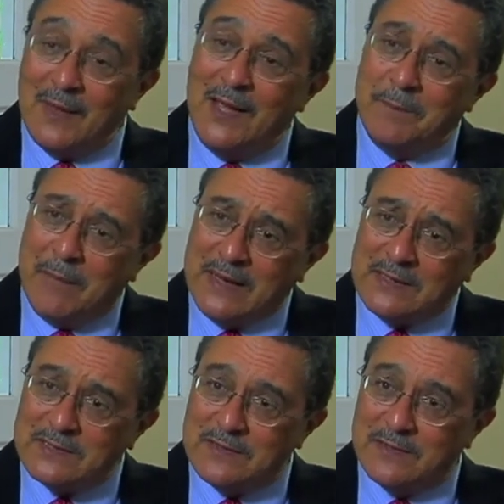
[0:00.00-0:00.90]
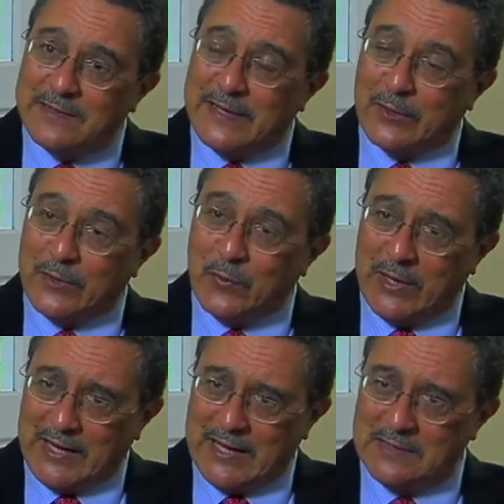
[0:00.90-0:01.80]
it meant that on the
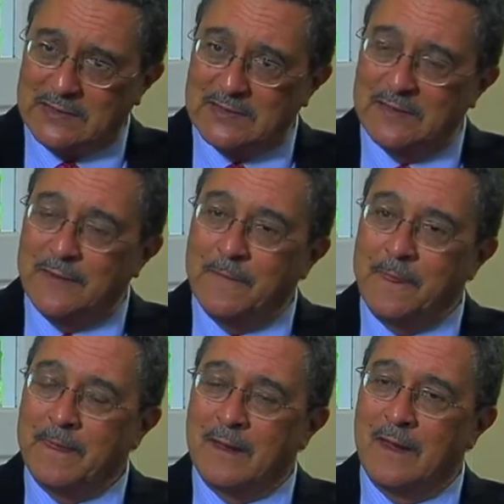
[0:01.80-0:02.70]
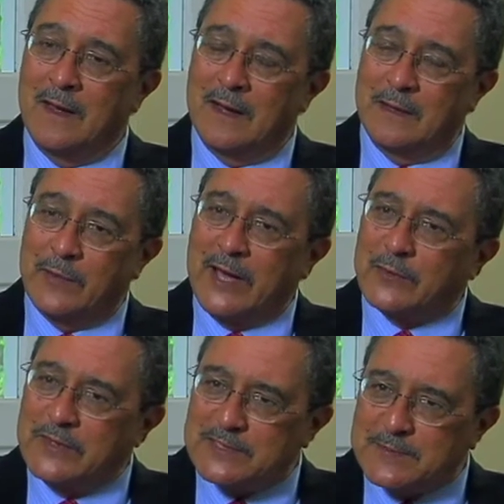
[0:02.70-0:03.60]
one hand, um, we
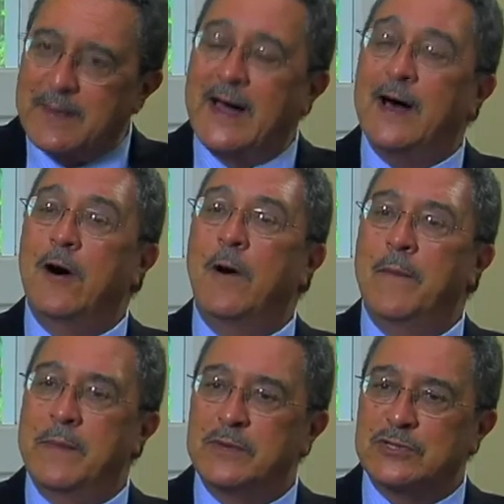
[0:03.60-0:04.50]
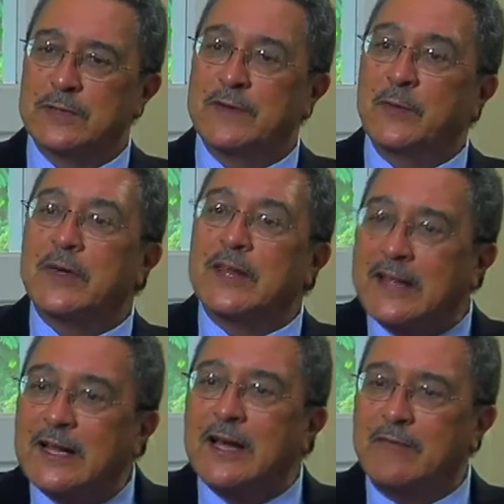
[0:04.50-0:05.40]
had to inspire our membership that we could
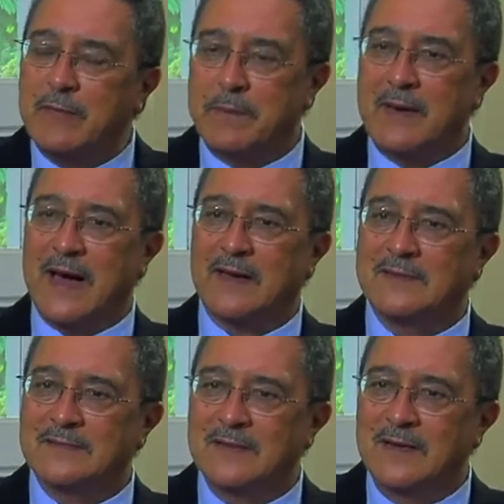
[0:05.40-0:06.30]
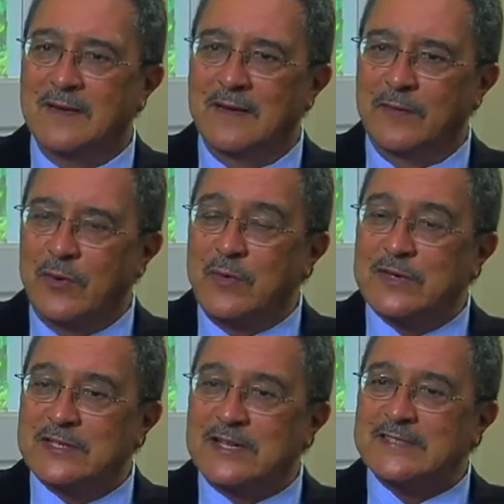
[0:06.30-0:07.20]
get the government back. The
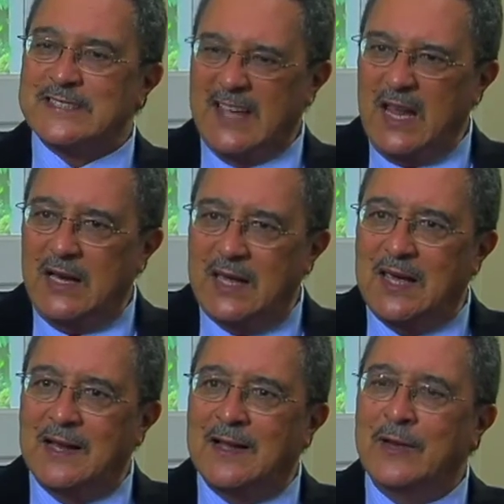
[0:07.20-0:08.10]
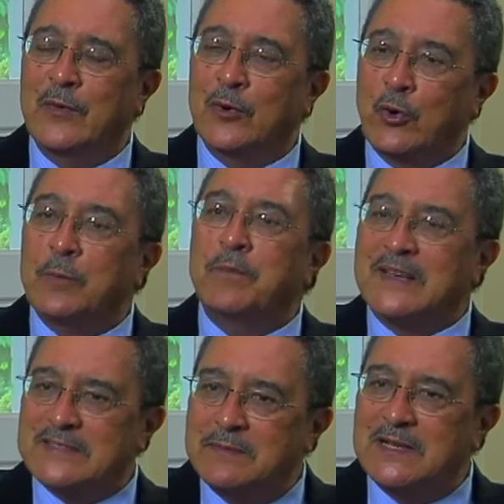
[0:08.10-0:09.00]
results indicated that there were good
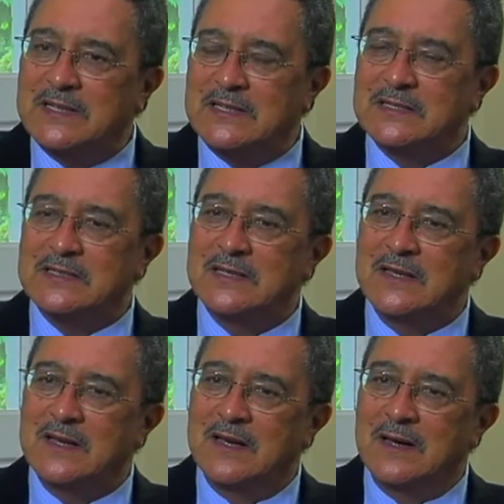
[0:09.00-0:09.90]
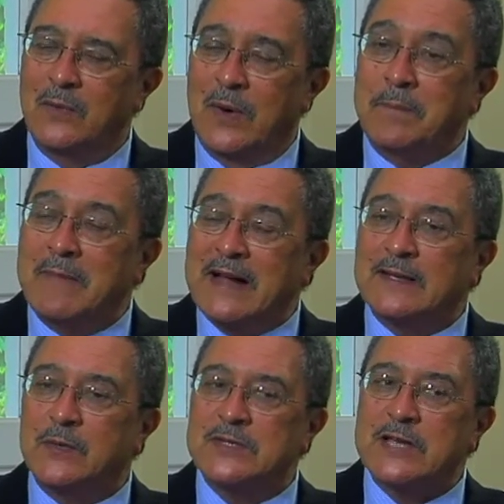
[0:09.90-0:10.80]
possibilities. What
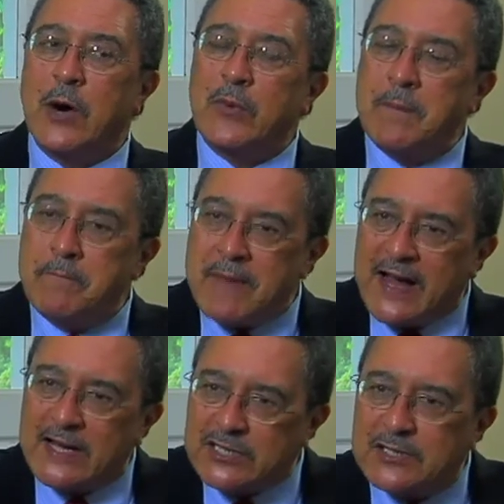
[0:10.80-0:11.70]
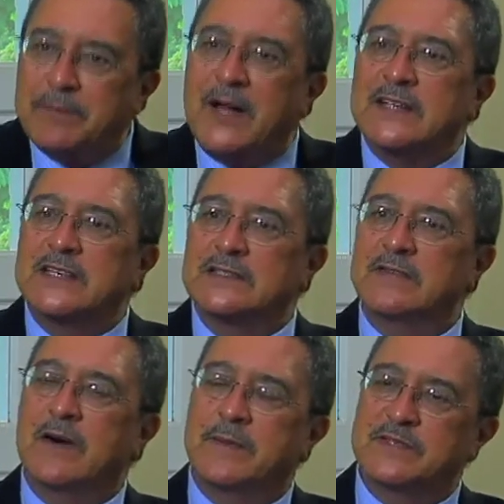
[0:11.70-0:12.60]
mattered was how we managed the politics
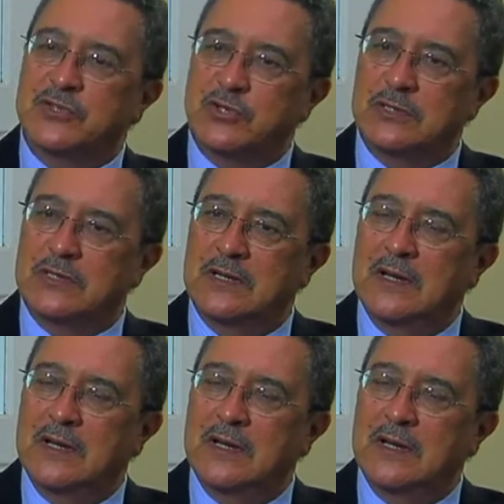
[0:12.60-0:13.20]
of opposition